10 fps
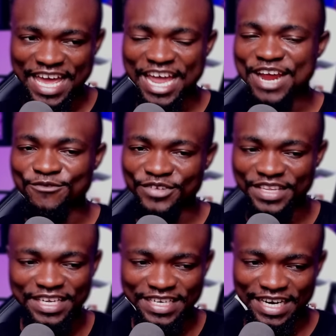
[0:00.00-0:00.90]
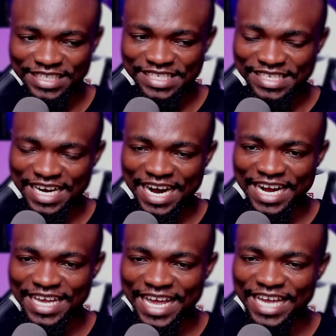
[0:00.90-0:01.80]
every day that
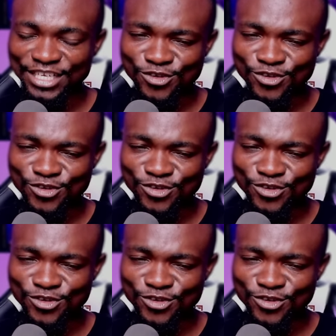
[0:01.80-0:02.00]
I earn.